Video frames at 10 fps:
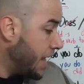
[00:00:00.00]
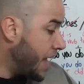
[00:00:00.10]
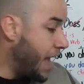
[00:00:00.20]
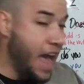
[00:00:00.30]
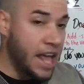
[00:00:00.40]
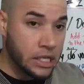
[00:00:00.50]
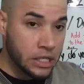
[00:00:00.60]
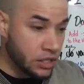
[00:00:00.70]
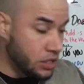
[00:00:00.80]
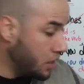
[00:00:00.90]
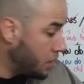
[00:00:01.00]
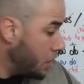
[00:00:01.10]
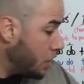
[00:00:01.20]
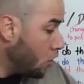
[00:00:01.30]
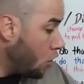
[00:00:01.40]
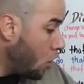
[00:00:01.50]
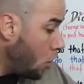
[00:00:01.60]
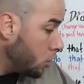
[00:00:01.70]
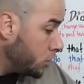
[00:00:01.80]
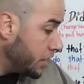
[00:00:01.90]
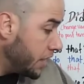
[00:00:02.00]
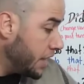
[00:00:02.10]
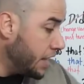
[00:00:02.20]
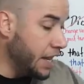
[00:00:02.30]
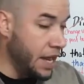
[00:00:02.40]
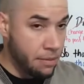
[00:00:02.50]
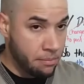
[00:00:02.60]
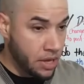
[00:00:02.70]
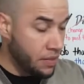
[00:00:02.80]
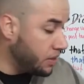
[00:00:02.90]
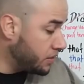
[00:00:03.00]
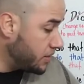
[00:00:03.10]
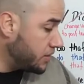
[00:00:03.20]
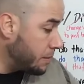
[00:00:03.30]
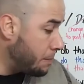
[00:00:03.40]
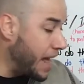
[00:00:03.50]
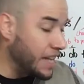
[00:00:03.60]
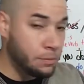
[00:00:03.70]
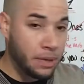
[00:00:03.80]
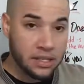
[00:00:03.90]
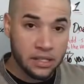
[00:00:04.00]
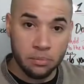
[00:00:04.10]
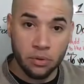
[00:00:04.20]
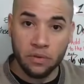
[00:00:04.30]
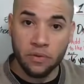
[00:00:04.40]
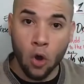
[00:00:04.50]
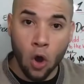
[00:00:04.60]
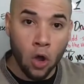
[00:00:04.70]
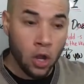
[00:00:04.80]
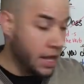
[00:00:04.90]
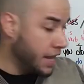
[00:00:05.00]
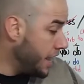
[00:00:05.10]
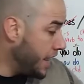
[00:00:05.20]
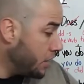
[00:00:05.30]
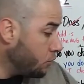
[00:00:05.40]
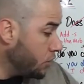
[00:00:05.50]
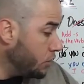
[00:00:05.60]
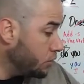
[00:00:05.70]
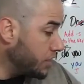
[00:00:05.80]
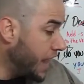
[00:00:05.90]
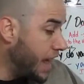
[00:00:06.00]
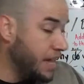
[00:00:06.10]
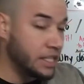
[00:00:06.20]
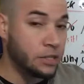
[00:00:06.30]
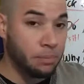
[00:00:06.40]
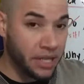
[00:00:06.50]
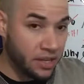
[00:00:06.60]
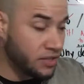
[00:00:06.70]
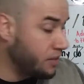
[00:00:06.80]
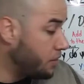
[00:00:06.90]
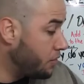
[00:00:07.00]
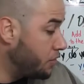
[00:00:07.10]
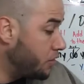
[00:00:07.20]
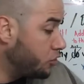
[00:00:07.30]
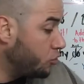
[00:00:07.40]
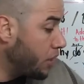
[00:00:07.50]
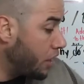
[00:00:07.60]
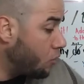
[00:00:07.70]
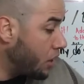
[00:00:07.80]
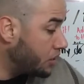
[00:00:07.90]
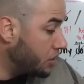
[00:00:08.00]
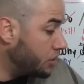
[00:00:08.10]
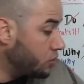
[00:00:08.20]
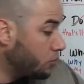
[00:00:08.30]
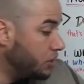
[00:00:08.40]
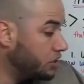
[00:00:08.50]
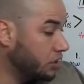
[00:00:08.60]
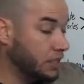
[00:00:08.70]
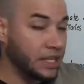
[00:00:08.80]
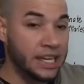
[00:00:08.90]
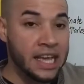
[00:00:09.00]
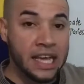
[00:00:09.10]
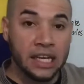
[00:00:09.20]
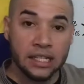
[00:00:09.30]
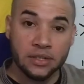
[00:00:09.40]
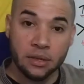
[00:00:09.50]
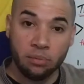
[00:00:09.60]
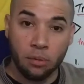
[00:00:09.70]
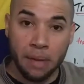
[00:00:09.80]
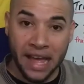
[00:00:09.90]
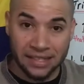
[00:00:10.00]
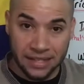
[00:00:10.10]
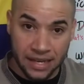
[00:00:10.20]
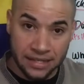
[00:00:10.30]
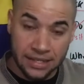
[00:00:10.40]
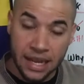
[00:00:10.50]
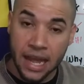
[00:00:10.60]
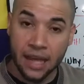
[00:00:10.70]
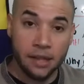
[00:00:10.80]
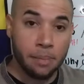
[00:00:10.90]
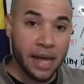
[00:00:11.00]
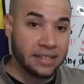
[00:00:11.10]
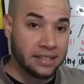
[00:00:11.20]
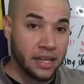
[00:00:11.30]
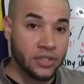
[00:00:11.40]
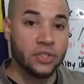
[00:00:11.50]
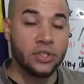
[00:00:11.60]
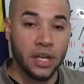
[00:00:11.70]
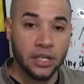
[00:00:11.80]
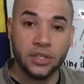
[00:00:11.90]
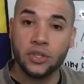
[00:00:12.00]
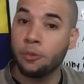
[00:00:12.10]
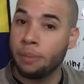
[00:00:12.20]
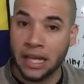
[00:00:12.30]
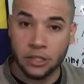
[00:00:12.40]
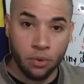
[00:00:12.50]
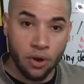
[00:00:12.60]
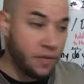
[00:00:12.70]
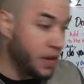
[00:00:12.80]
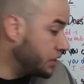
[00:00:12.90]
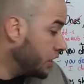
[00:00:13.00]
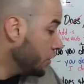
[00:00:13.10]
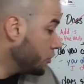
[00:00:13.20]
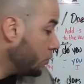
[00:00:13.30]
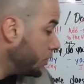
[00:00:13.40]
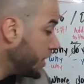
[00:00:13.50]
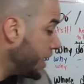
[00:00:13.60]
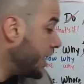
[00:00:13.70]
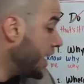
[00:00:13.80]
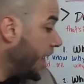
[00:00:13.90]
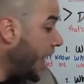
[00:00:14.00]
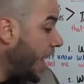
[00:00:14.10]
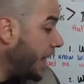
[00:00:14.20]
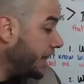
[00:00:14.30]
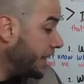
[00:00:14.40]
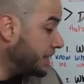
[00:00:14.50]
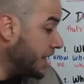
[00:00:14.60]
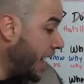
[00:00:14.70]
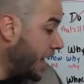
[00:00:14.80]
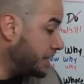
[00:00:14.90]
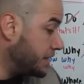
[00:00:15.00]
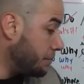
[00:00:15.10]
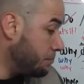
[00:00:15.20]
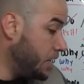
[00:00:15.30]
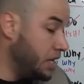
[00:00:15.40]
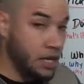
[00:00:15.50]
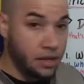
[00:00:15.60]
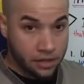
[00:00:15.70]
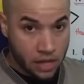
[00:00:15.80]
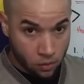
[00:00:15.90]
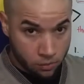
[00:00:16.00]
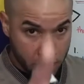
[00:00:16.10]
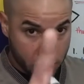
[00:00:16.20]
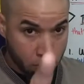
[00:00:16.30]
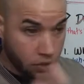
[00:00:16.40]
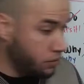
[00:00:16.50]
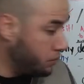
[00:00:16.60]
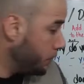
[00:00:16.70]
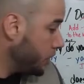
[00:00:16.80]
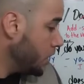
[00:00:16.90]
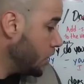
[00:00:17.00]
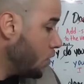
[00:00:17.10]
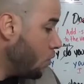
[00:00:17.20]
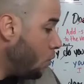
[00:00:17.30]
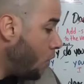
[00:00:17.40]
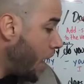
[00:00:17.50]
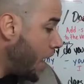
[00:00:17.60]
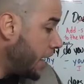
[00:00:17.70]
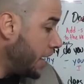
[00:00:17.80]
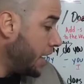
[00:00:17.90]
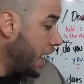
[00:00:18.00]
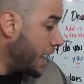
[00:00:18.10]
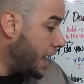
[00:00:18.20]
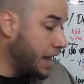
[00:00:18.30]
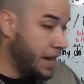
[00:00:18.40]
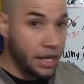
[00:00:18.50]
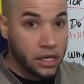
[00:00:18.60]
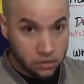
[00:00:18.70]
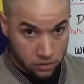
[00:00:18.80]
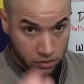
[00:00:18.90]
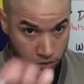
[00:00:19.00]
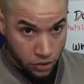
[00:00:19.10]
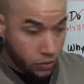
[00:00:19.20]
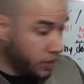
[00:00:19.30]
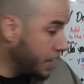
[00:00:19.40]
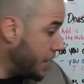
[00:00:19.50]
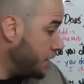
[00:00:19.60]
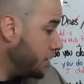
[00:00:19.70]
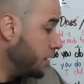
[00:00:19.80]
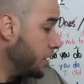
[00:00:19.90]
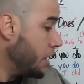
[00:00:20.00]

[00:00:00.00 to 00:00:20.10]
hadn't called him. This is the past participle of call, and we use hadn't because the direct question is originally in the simple past tense, and the past tense changes to past perfect. So we say Alex asked me, that will be you, why I, you again,